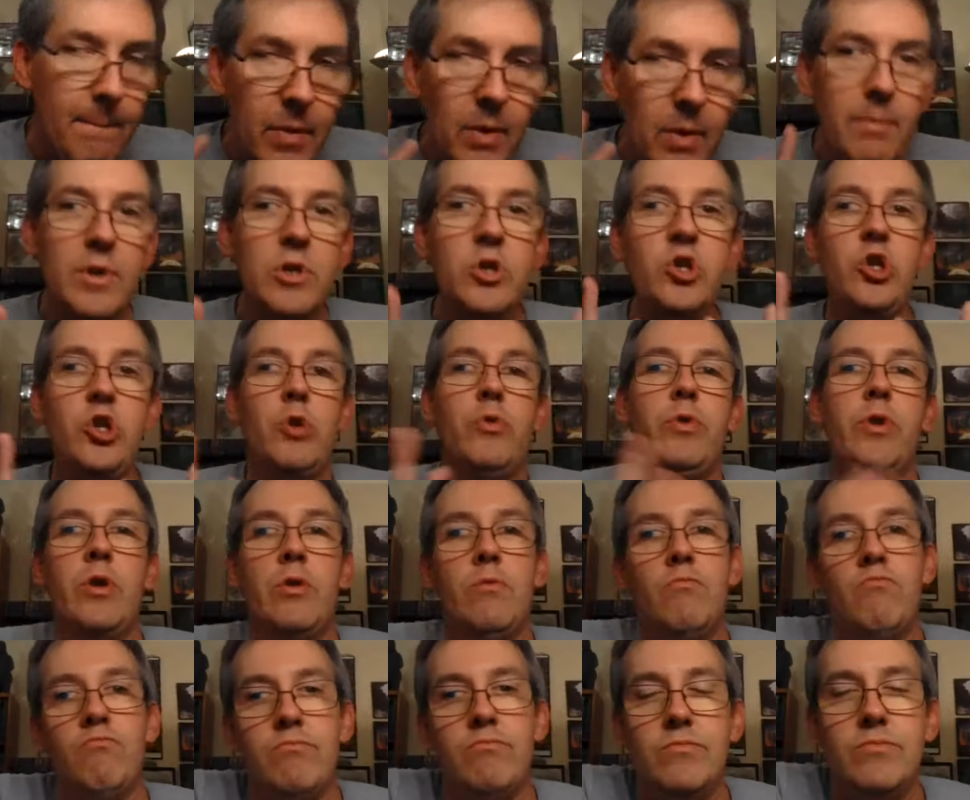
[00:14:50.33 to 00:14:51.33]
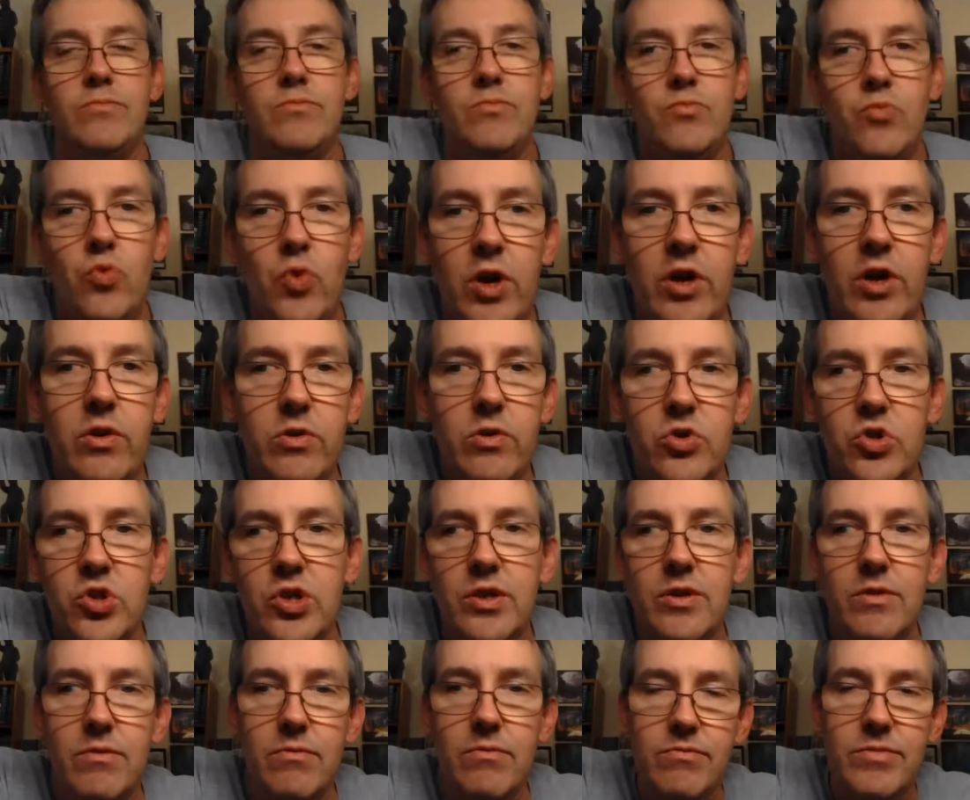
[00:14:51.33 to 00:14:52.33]
But me showing
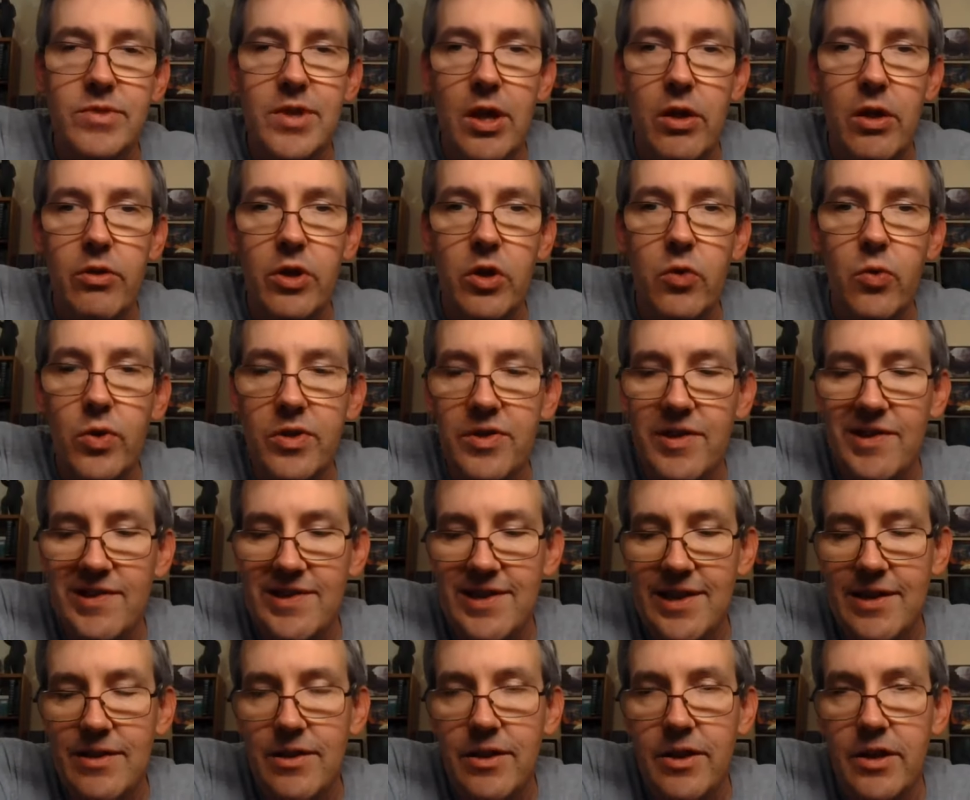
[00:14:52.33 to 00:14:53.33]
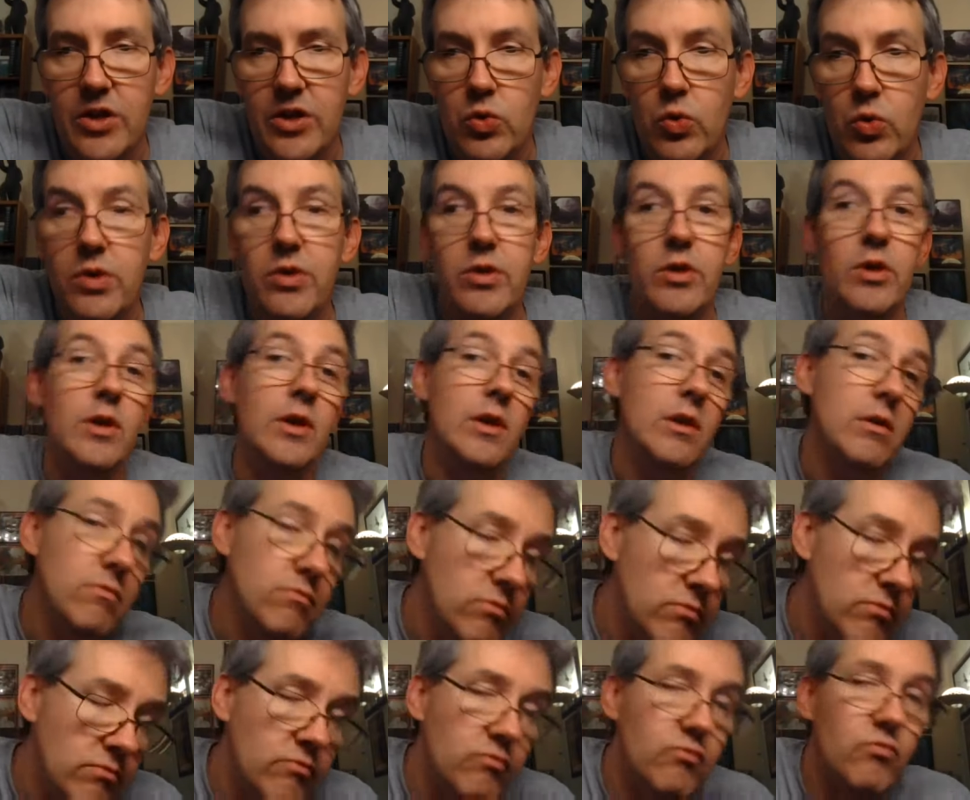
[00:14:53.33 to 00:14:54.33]
records and telling you what they sound like is one
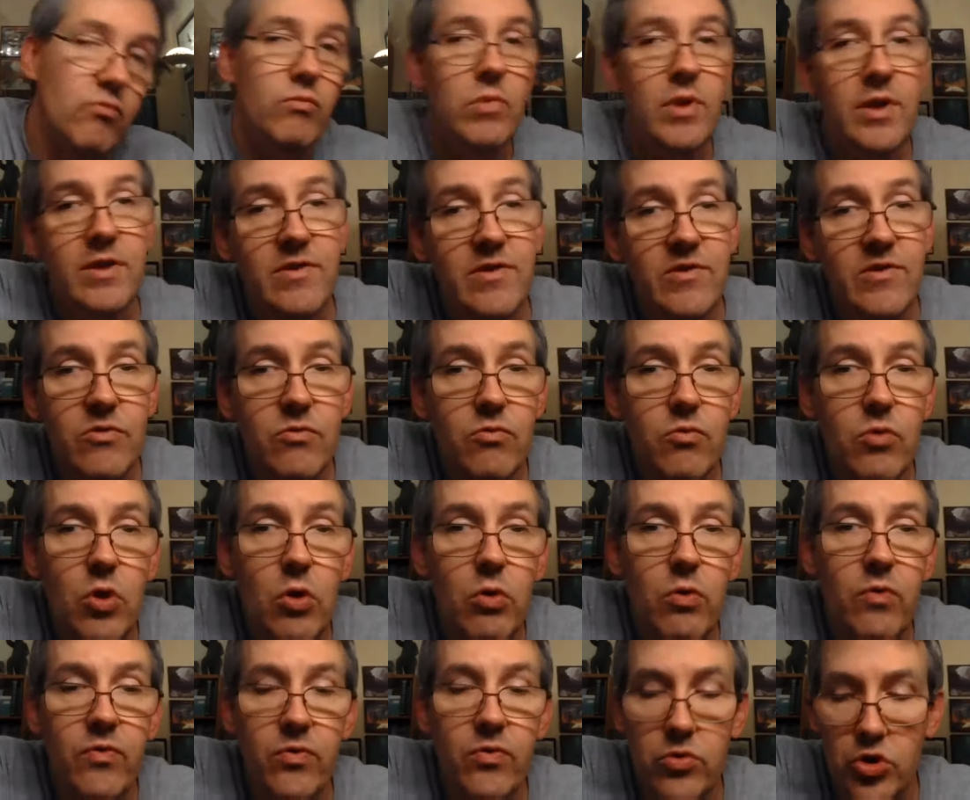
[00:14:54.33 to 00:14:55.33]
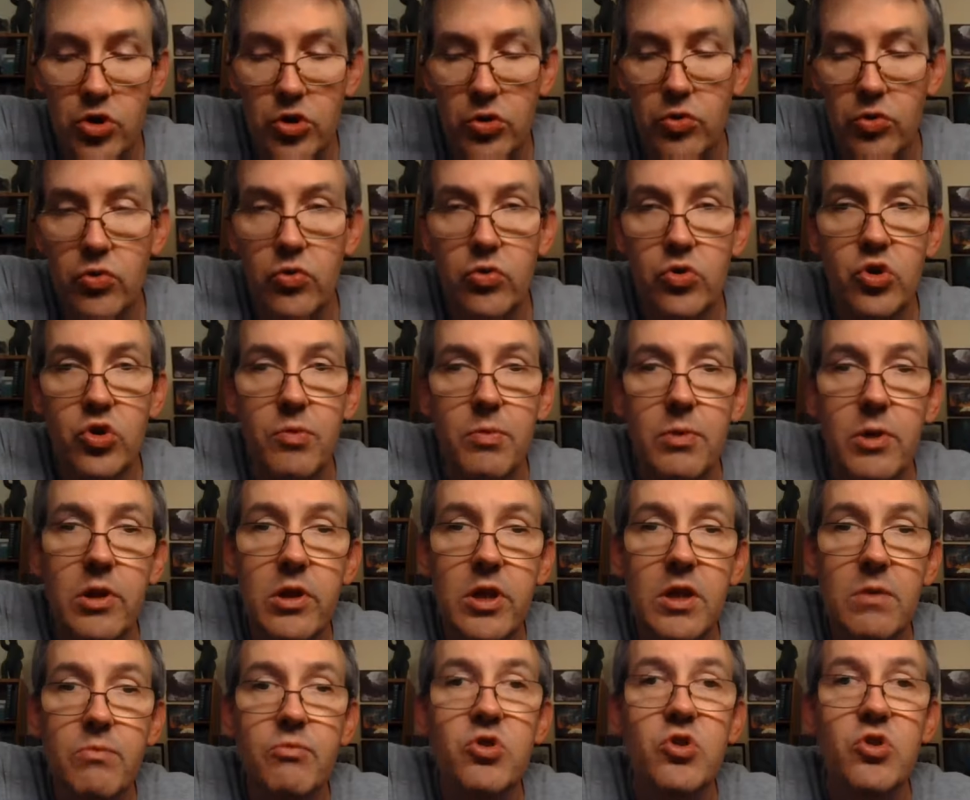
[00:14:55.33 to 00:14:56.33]
thing. let's go over to some
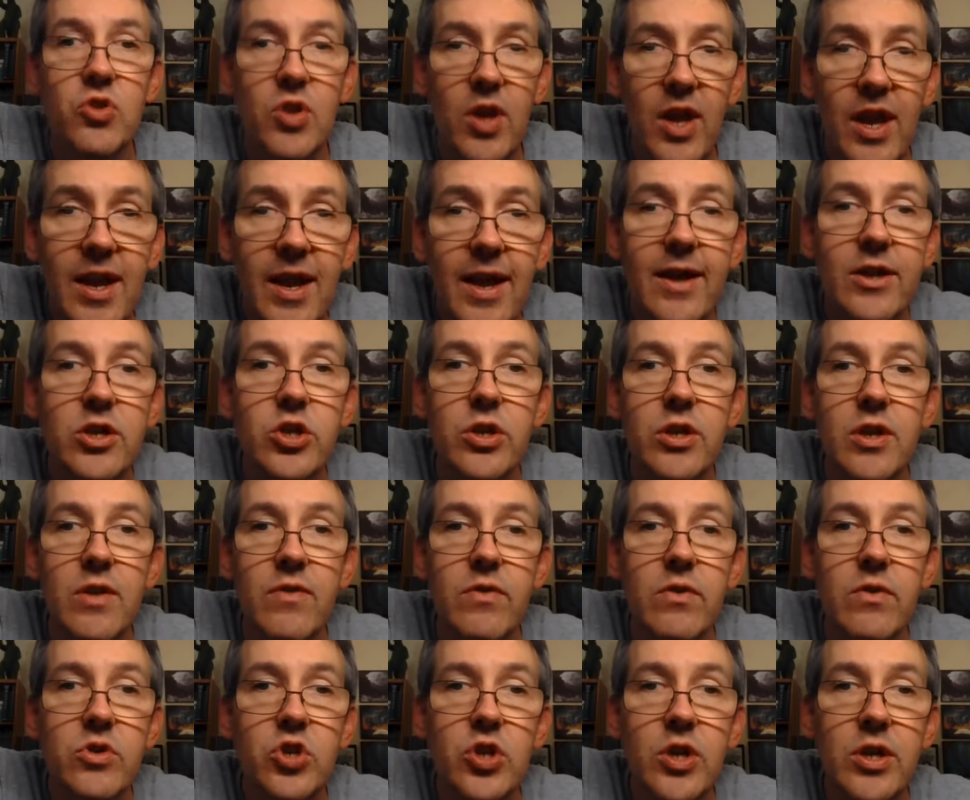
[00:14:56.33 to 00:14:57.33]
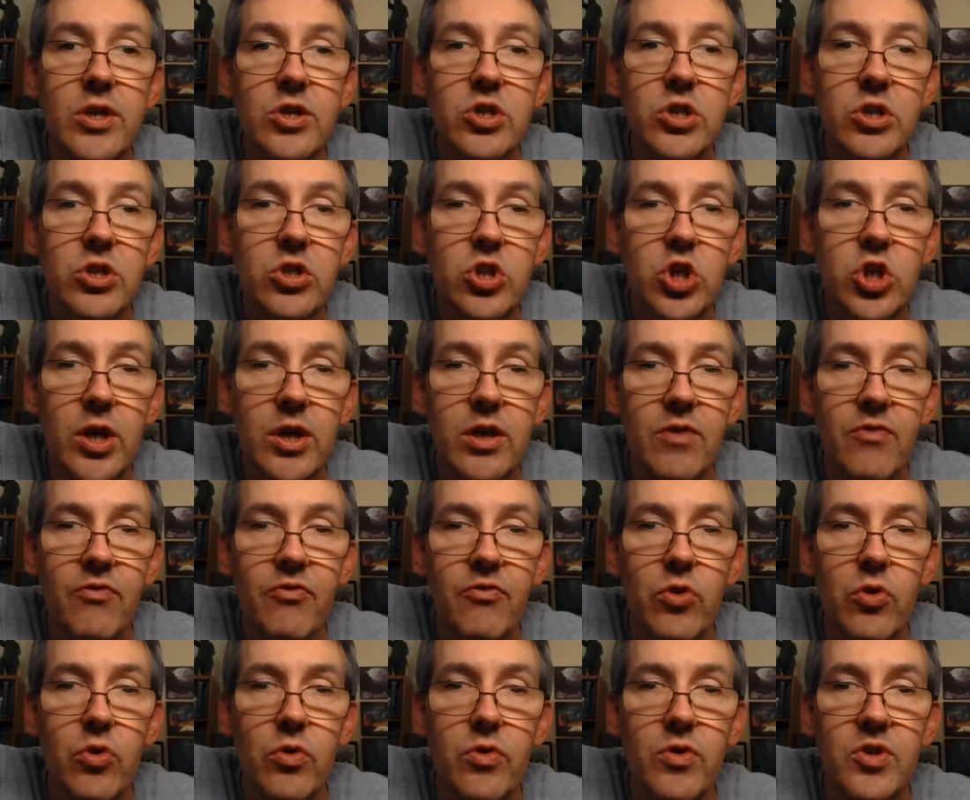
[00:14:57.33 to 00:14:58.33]
clips and actually give you a chance to check a
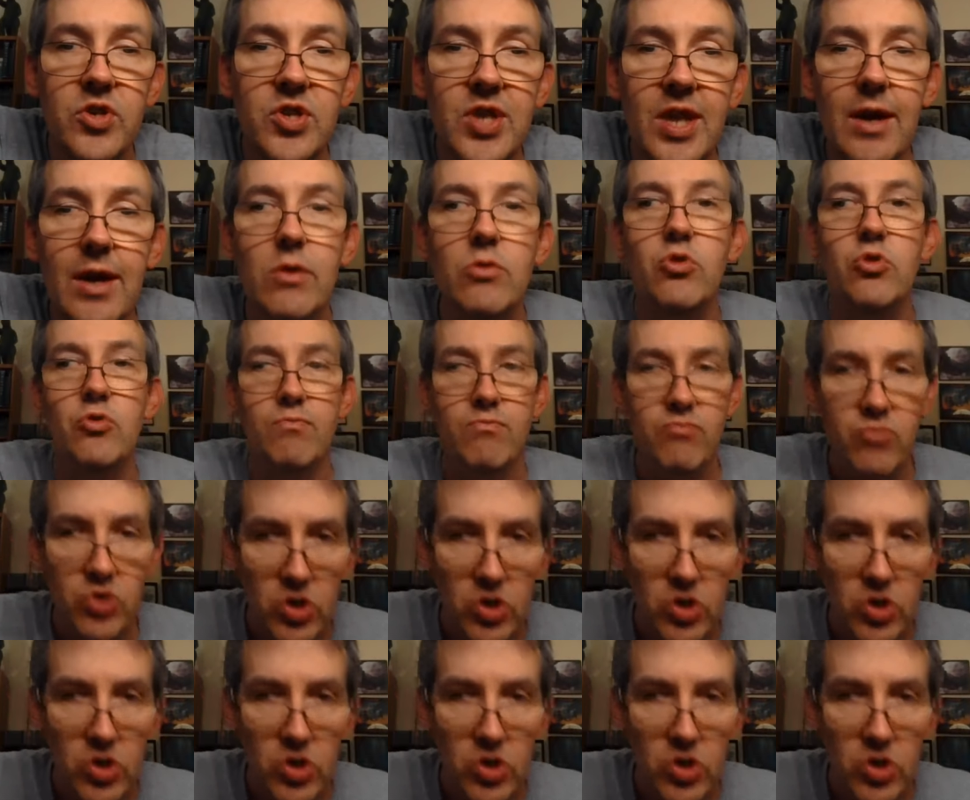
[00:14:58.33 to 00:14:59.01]
few of these out.